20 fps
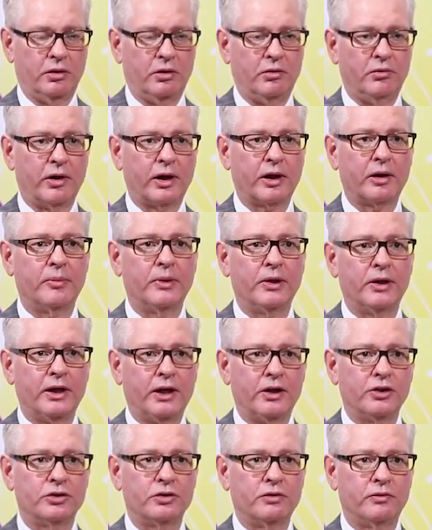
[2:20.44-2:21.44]

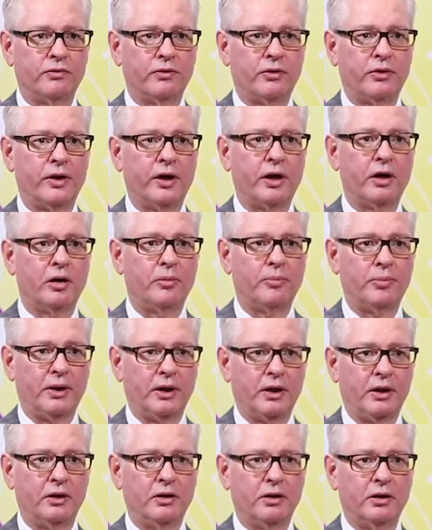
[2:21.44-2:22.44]
recommendation for
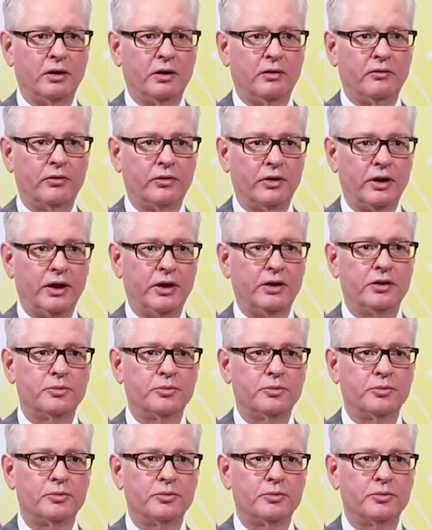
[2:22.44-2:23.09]
therapy for each